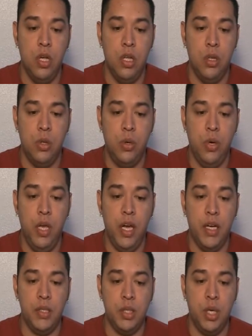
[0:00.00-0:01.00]

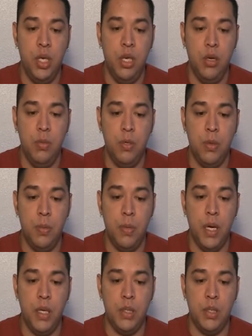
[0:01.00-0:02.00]
3x cubed
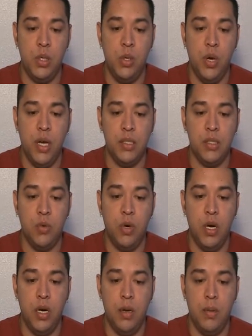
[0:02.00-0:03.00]
minus 2x
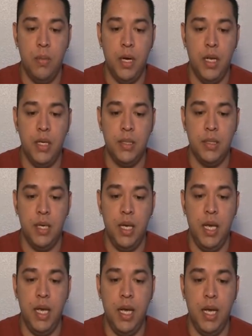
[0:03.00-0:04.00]
squared minus
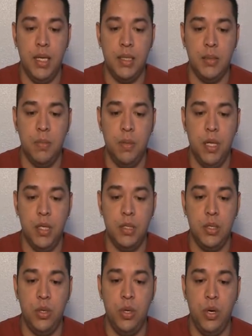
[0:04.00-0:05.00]
8x
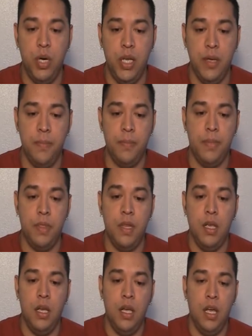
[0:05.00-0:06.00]
plus 3.
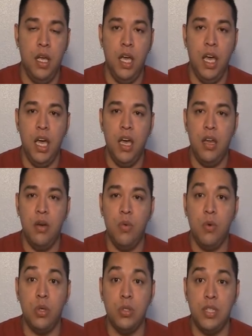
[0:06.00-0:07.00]
And
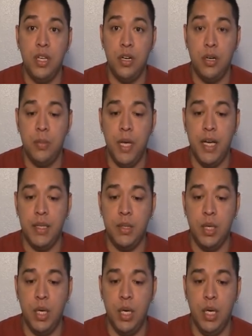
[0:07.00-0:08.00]
Rolle's theorem has
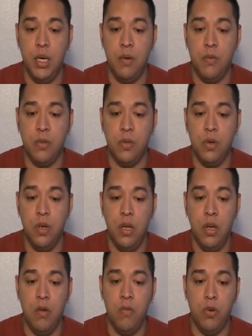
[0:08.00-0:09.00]
an interval
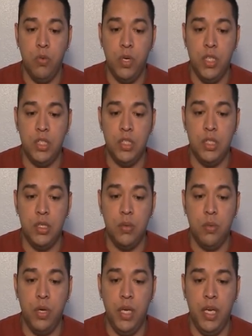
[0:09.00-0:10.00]
for which
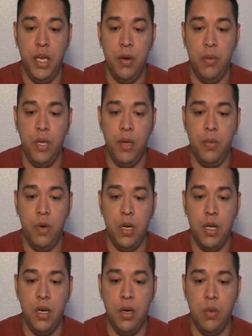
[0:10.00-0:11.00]
we want
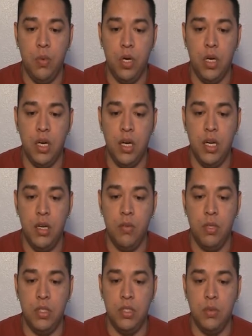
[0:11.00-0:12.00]
to work on,
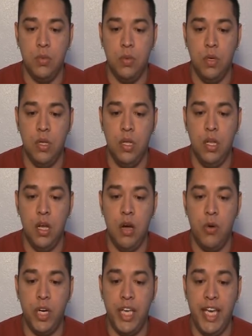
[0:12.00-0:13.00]
which in
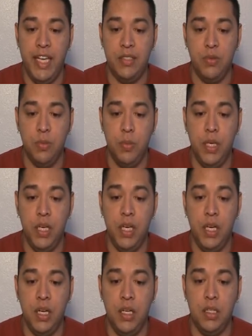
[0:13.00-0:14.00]
our case would be
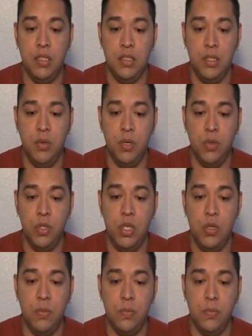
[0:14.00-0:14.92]
0 to